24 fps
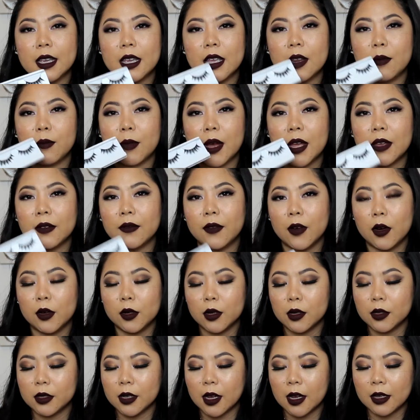in my
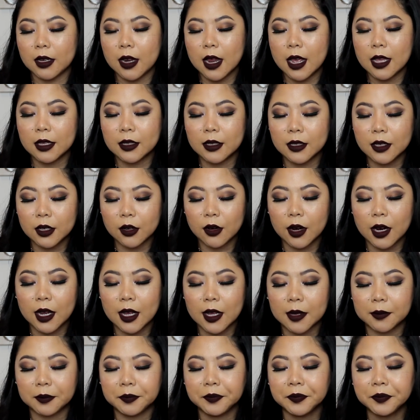photos on
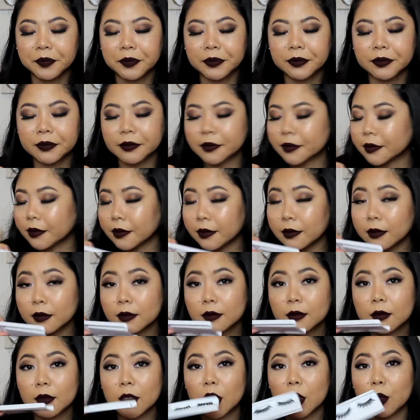Instagram.
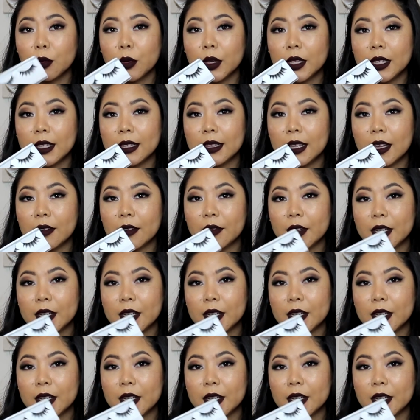Really love